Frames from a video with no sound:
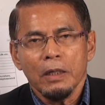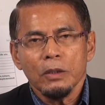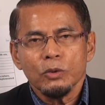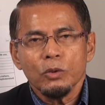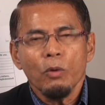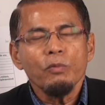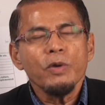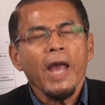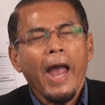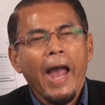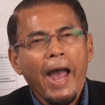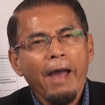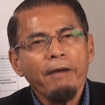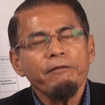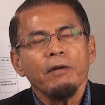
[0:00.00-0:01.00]
So we
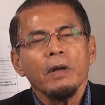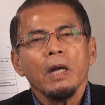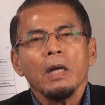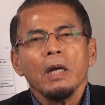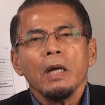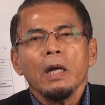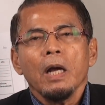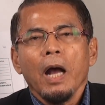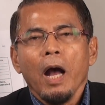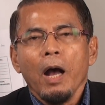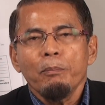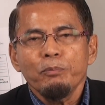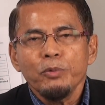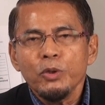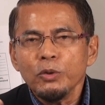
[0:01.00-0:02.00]
have
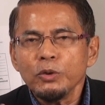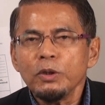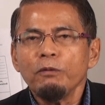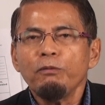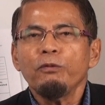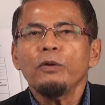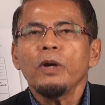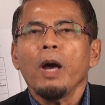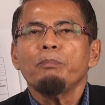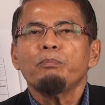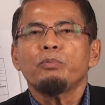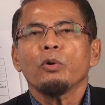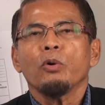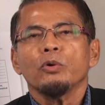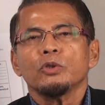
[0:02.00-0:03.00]
a beautiful
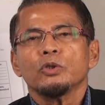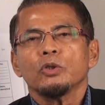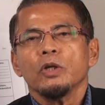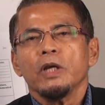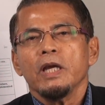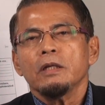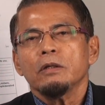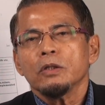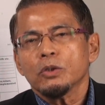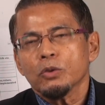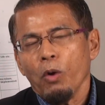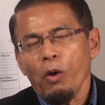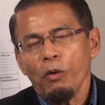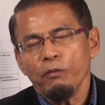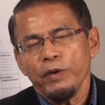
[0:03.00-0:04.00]
approach in
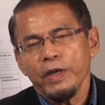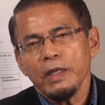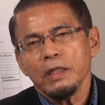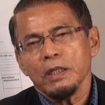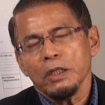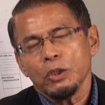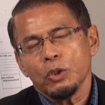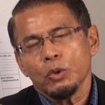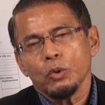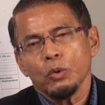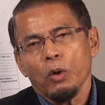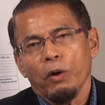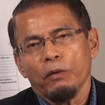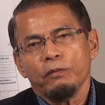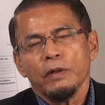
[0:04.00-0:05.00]
resolving the
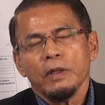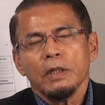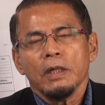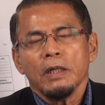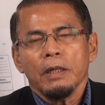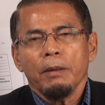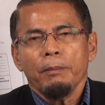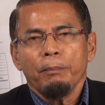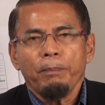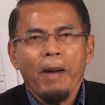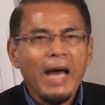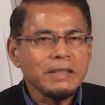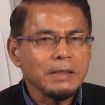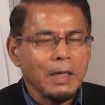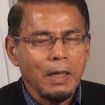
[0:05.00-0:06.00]
issue of
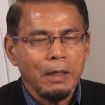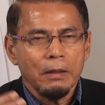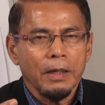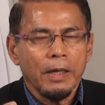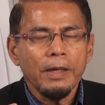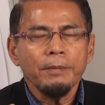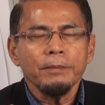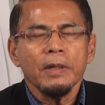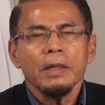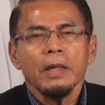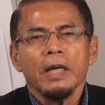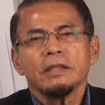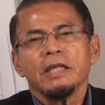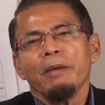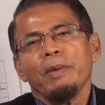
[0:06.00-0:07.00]
past guilt.
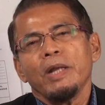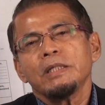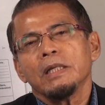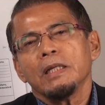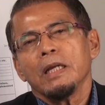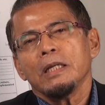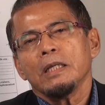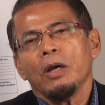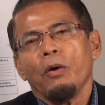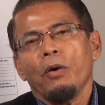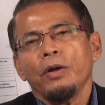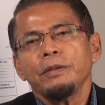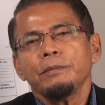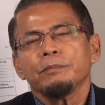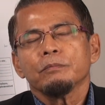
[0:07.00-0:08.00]
As I mentioned earlier
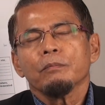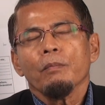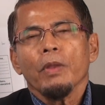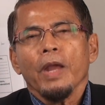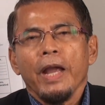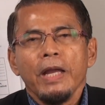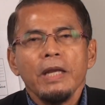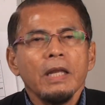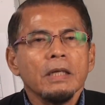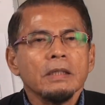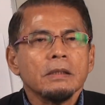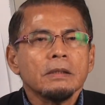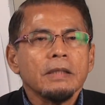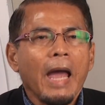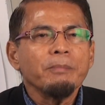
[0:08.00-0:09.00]
on, in
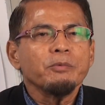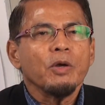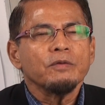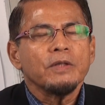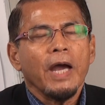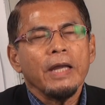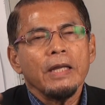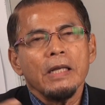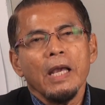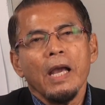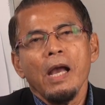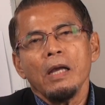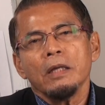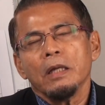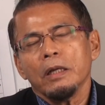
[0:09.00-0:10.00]
the times of
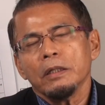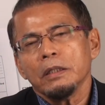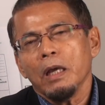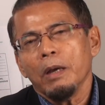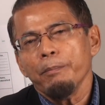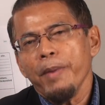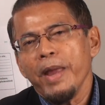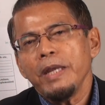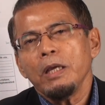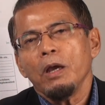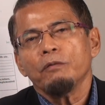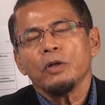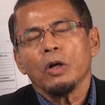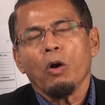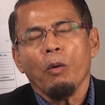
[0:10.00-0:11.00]
Jahiliyyah, many
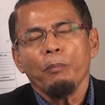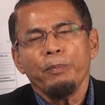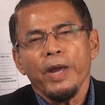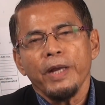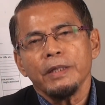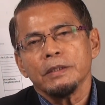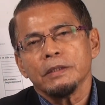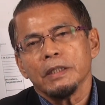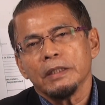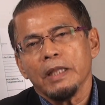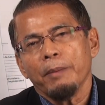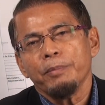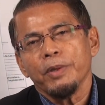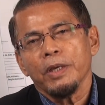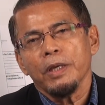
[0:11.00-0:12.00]
of the companions, the
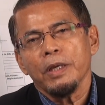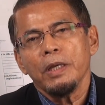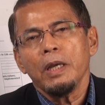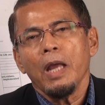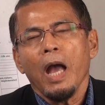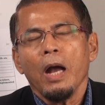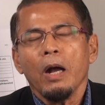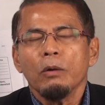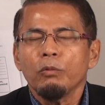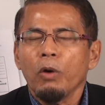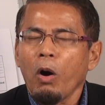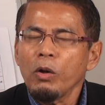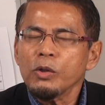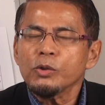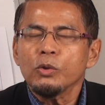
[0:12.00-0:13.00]
tabi'in, were
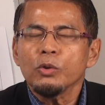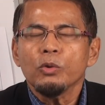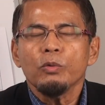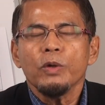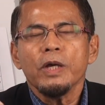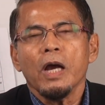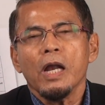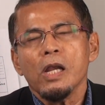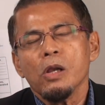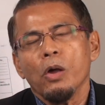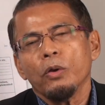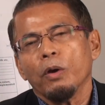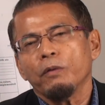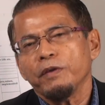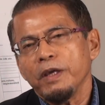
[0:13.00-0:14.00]
also doing a
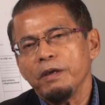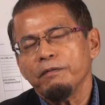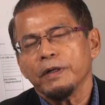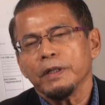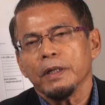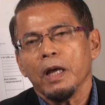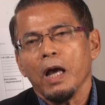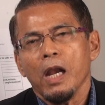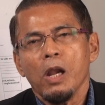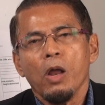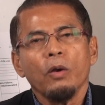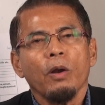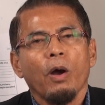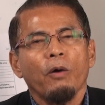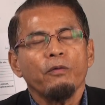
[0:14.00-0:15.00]
lot of evil, a
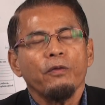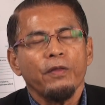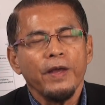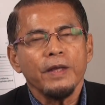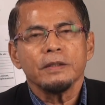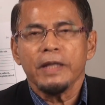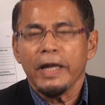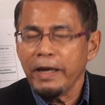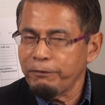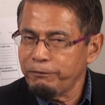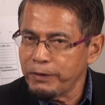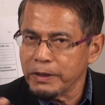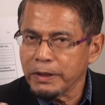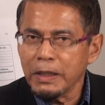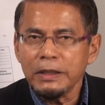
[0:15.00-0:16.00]
lot of things that they
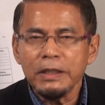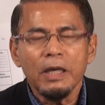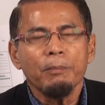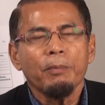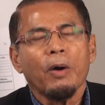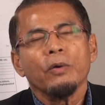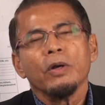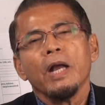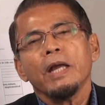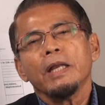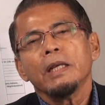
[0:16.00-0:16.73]
feel guilty about.